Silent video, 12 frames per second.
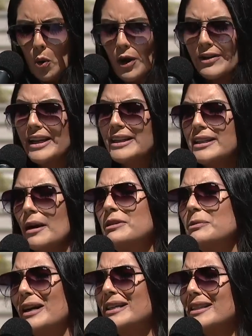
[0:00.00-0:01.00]
where they
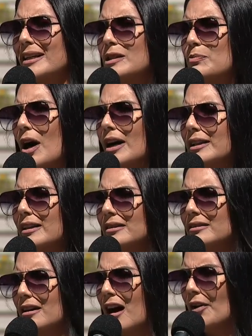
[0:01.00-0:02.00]
dumped my son's body
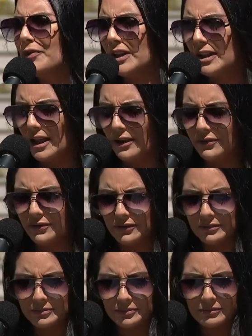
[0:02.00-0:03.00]
off the cliff.
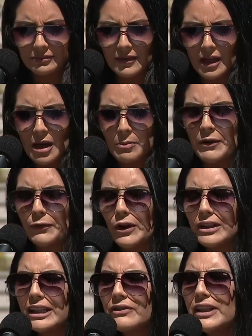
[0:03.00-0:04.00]

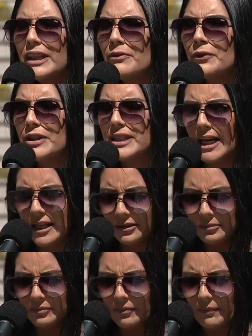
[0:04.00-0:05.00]
Before leaving him for dead,
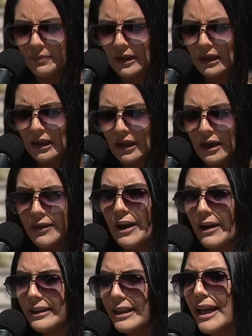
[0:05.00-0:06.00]

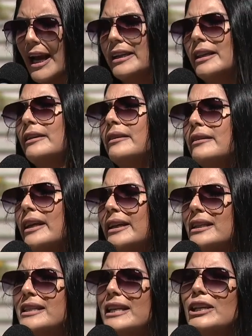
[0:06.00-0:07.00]
there at the canyon, they
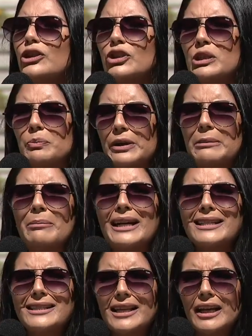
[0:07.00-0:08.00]
continued to beat
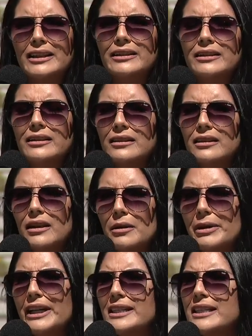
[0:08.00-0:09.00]
my son
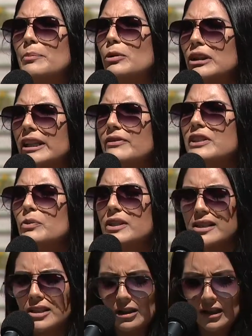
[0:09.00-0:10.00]
because they believed he was
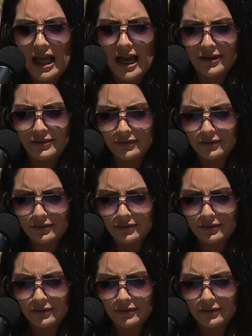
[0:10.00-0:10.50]
still alive.